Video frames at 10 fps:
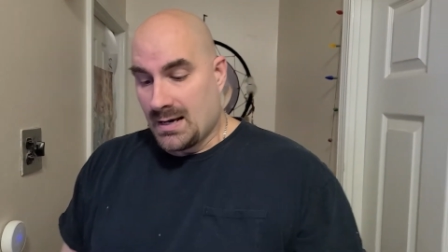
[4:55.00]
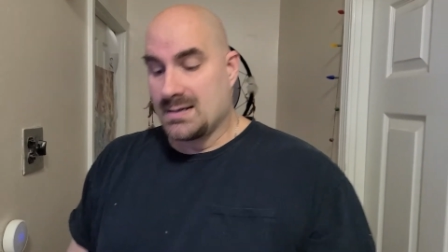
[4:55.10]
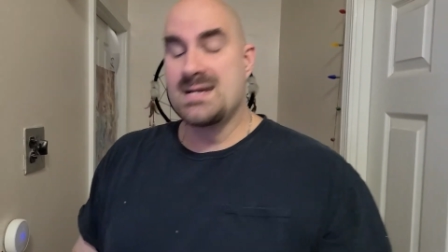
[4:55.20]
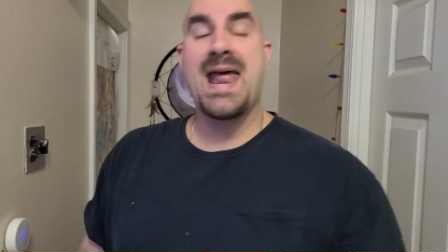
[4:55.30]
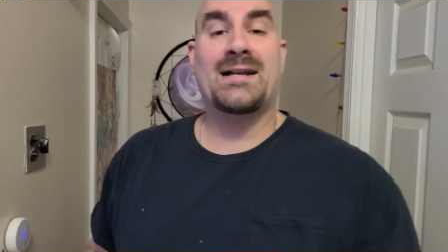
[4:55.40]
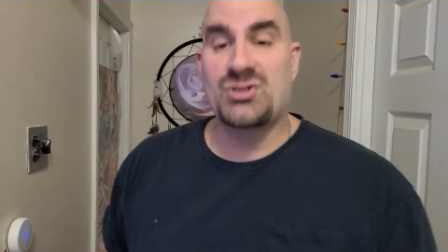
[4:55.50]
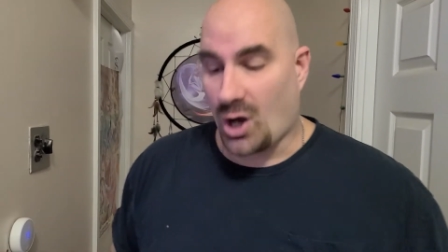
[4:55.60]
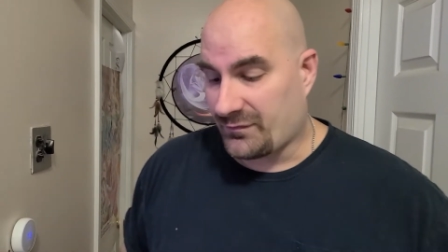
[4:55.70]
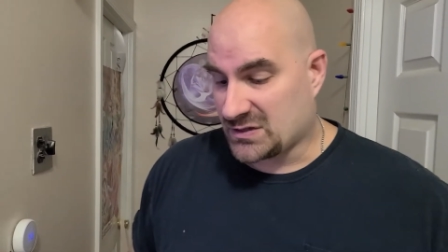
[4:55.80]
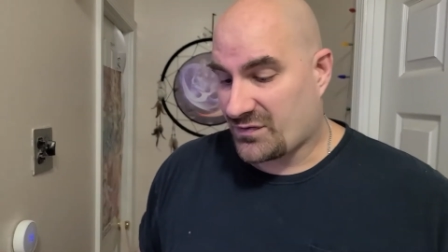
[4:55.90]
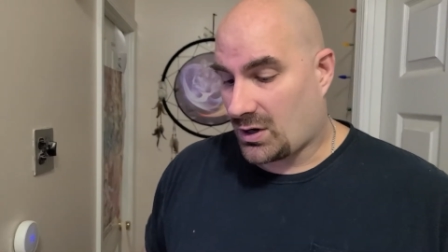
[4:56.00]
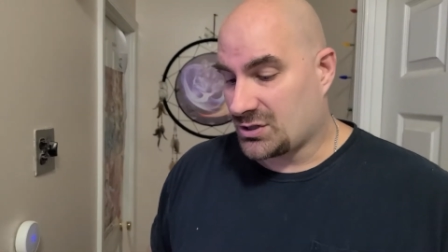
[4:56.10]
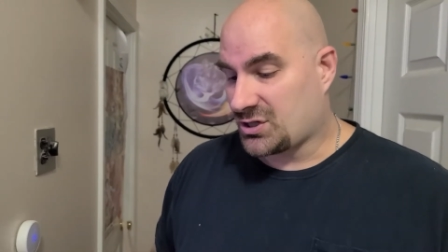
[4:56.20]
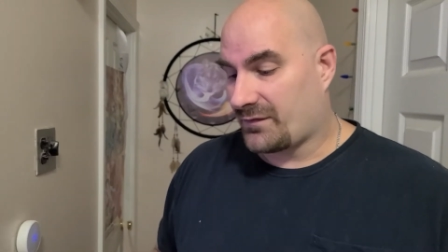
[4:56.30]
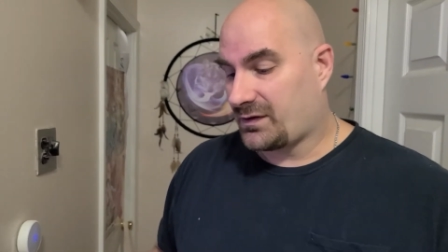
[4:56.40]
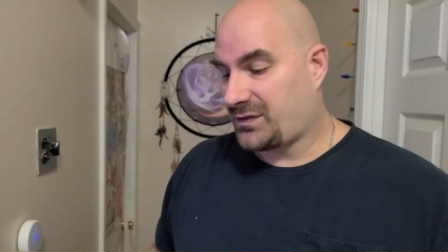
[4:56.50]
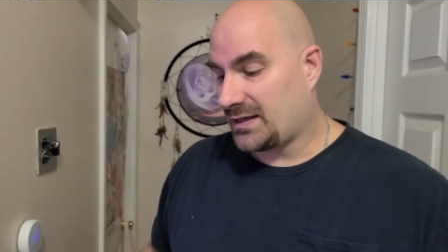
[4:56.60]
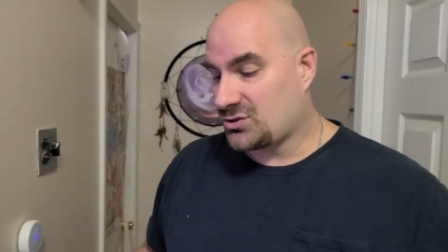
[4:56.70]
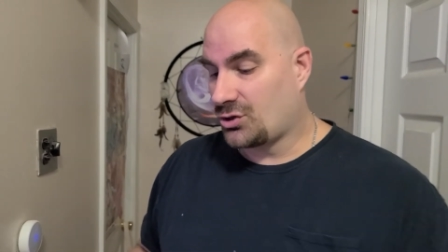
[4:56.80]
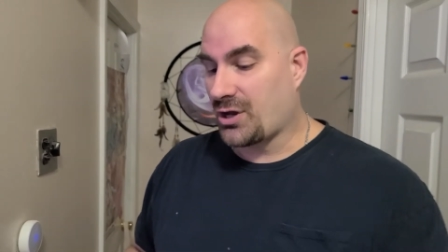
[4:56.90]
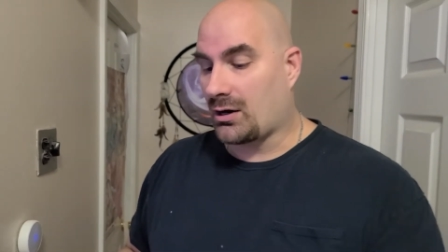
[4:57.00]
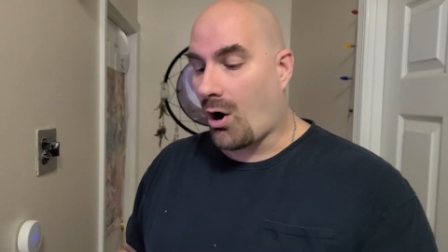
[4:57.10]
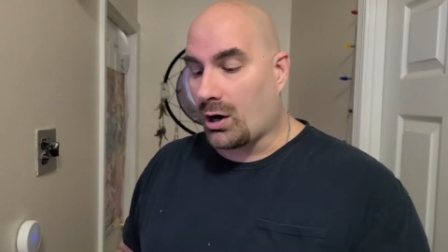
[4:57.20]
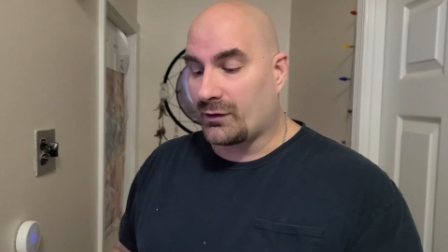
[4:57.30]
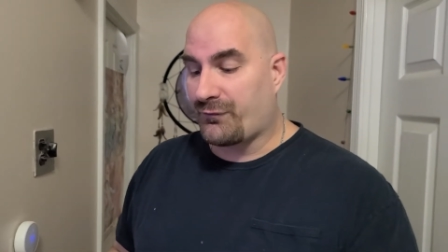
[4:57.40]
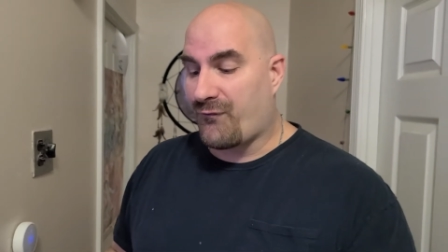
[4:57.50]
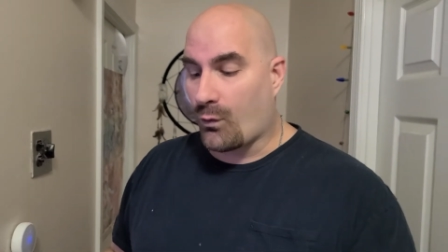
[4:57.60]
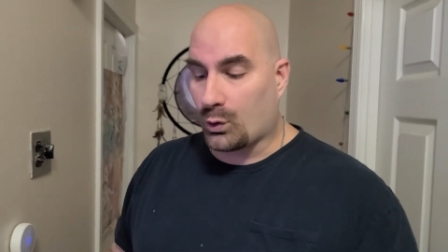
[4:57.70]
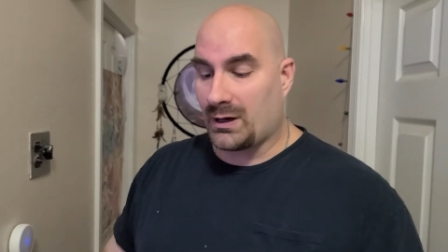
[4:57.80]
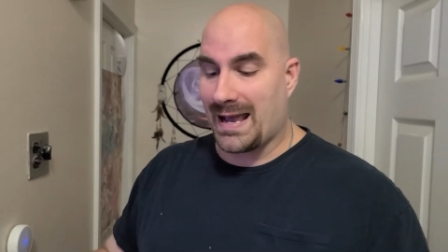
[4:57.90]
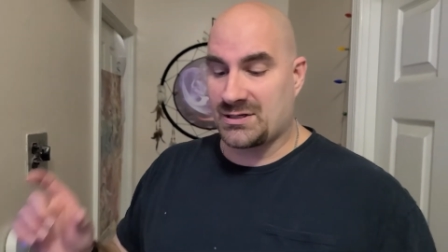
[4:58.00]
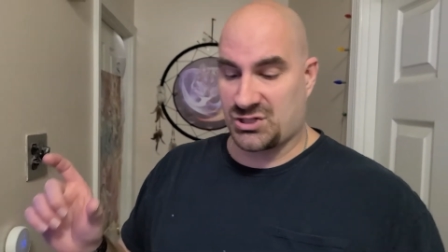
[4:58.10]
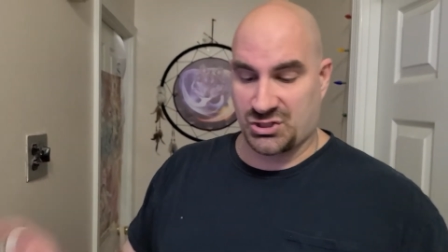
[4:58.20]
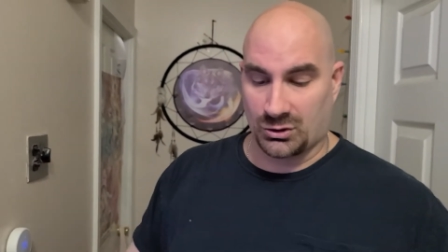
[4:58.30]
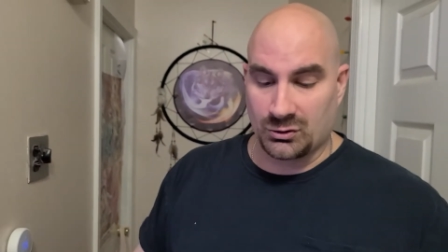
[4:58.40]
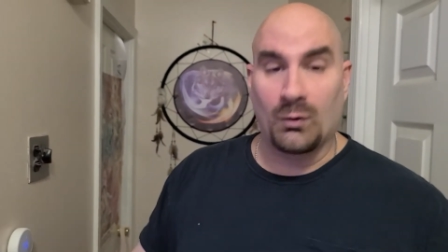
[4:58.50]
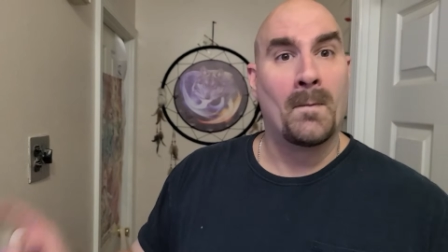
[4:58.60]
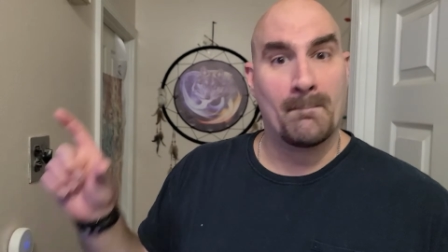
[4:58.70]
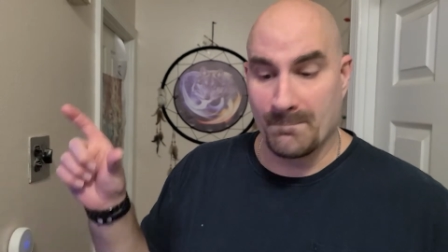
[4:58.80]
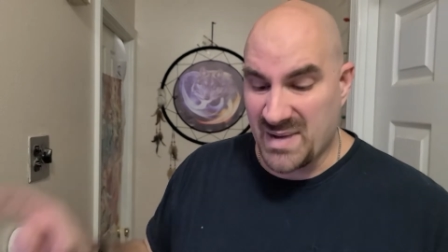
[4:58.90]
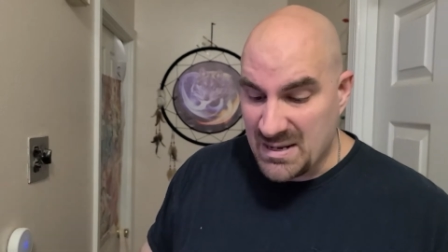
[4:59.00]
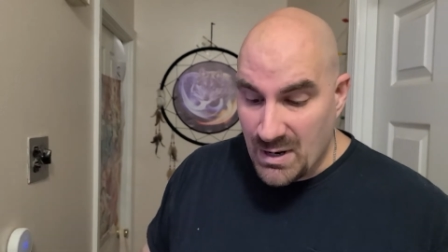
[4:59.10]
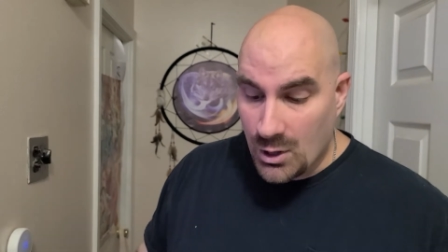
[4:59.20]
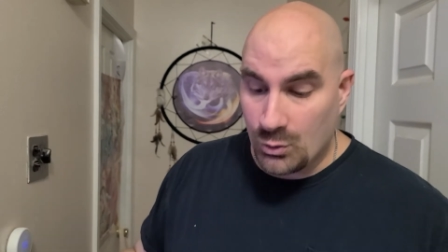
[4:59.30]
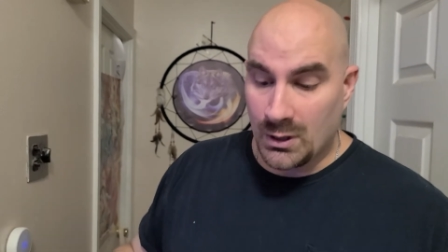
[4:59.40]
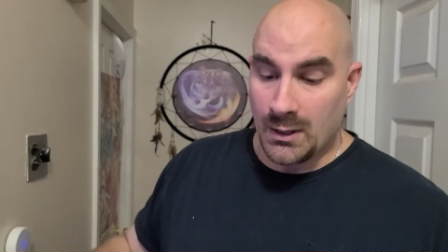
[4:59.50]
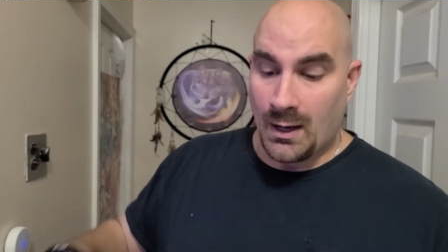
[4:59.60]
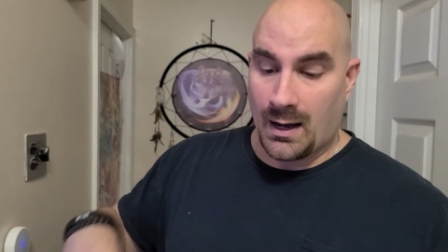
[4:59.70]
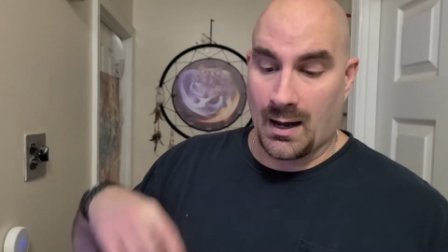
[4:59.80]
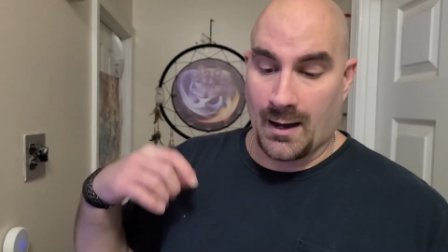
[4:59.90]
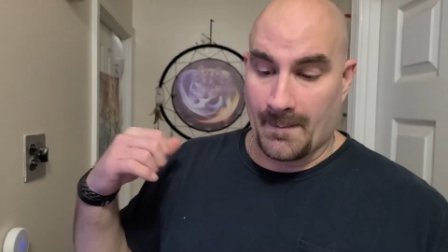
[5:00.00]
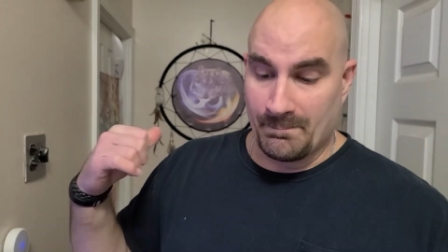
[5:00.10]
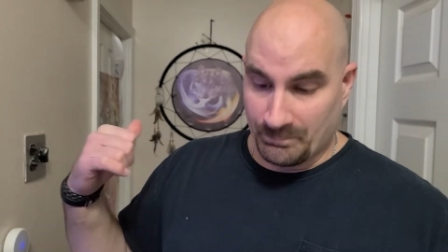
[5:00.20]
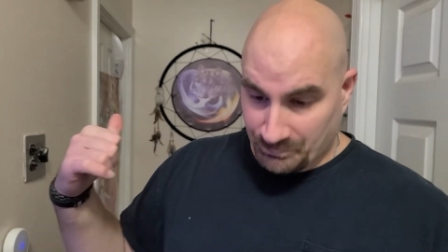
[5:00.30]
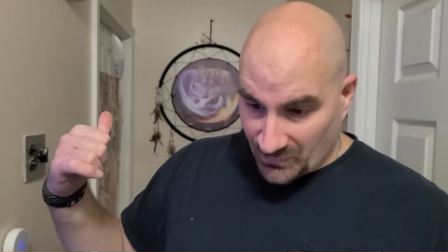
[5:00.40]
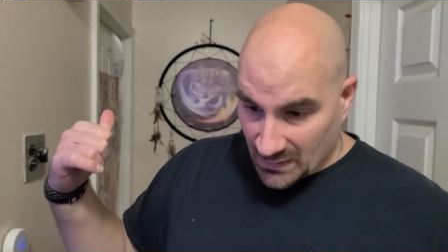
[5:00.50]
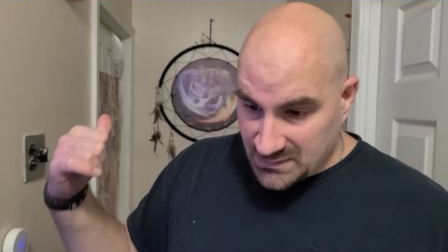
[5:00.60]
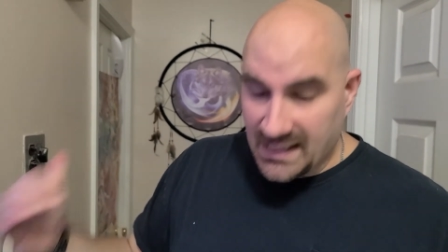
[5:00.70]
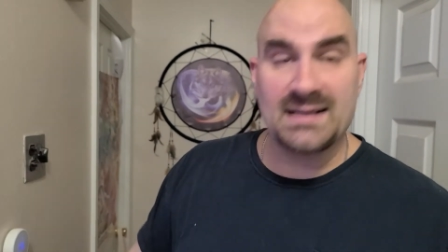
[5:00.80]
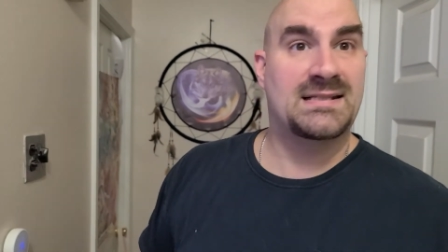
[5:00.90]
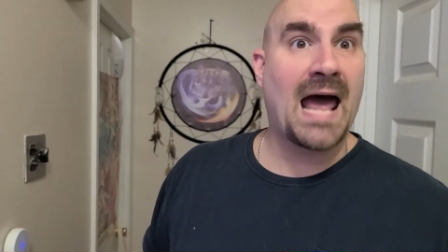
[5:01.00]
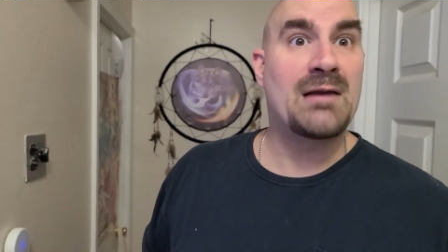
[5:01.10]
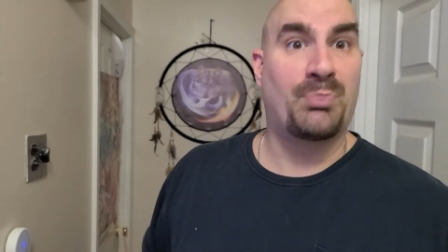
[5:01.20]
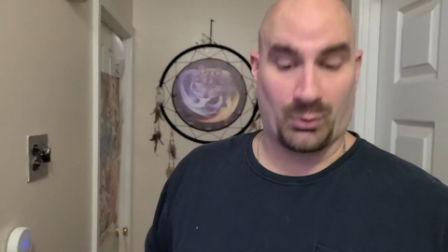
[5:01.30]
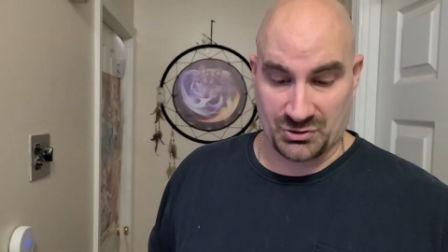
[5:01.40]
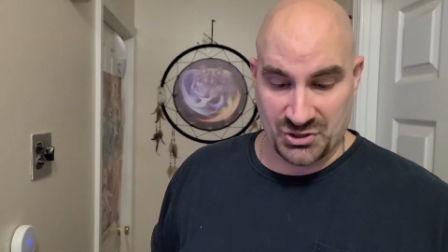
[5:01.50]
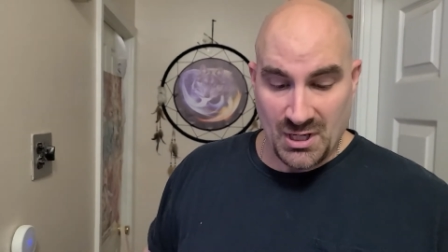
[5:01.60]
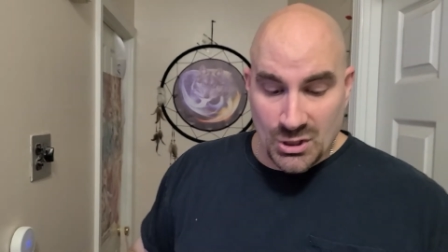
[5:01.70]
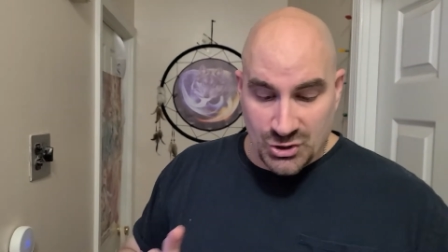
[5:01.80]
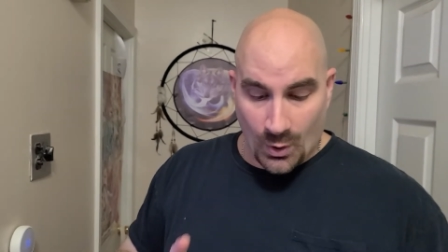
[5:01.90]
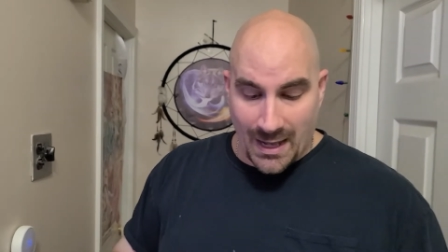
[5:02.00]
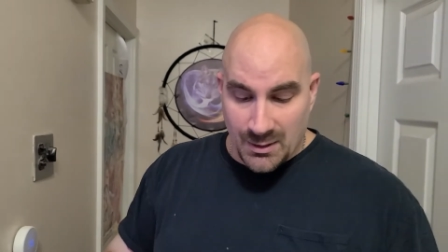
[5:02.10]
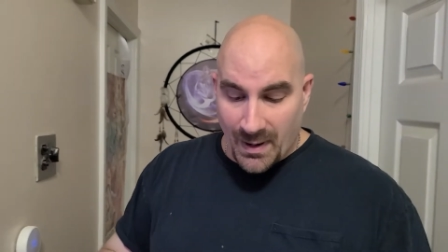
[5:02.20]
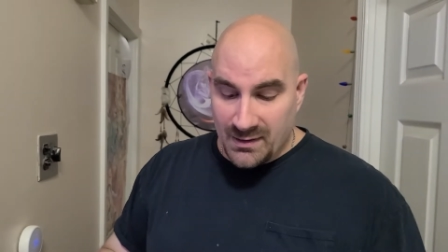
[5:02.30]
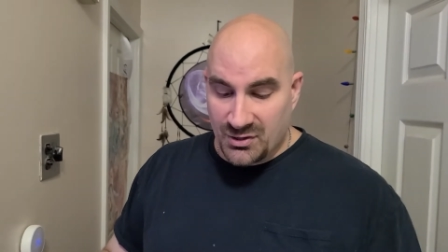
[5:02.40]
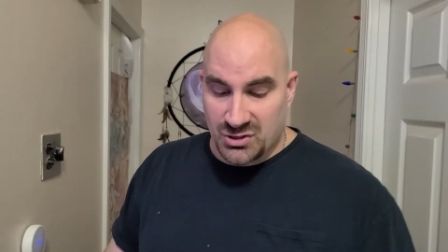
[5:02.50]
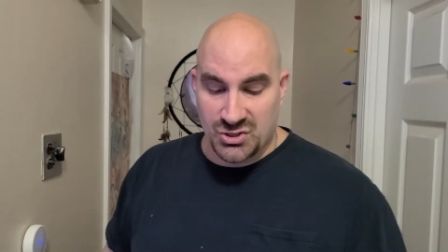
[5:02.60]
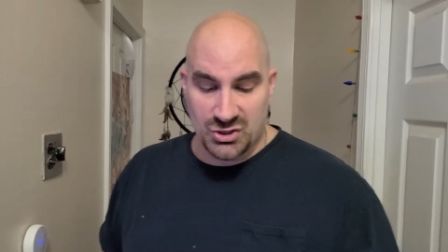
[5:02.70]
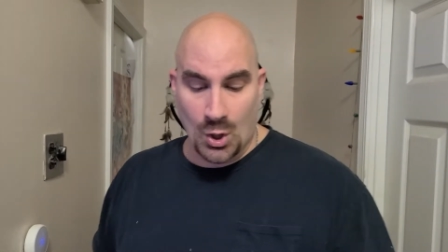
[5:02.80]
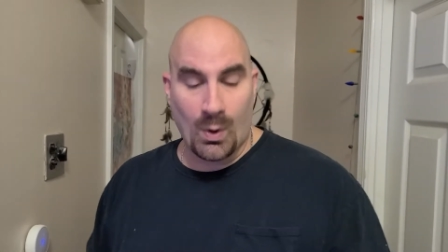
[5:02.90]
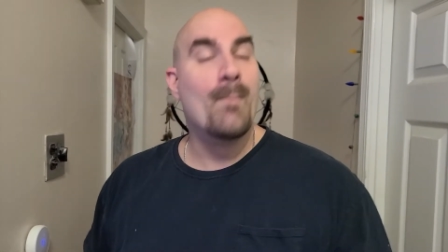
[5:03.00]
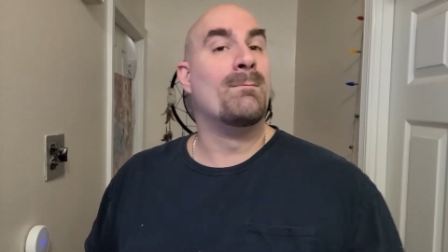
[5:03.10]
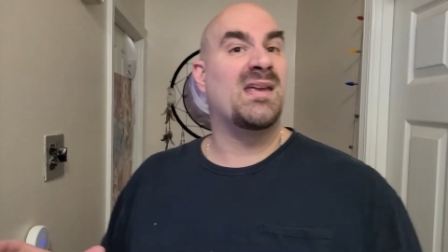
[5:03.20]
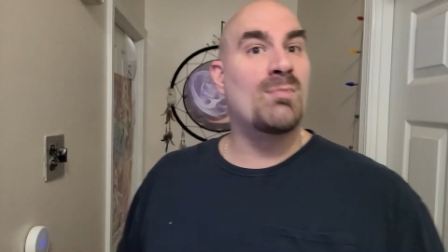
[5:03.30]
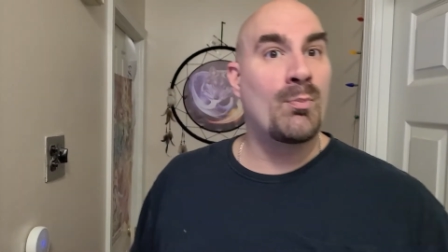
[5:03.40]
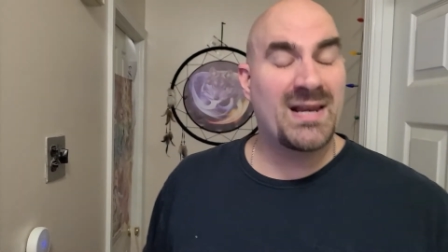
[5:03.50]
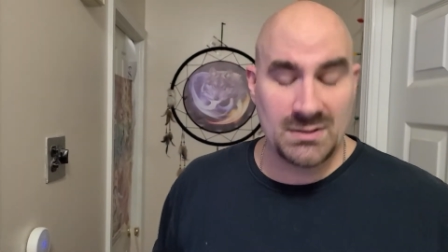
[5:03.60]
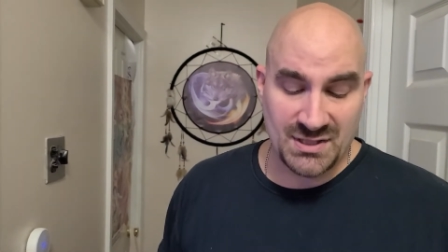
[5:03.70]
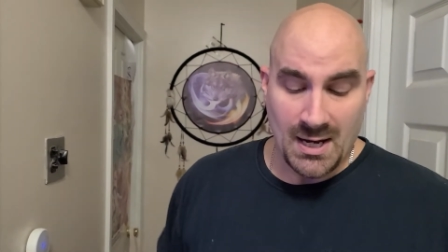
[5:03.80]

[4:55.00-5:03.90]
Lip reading: Next off, as far as off of things, there are 4 external MIMO TS9 ports. So anybody that doesn't know what MIMO means,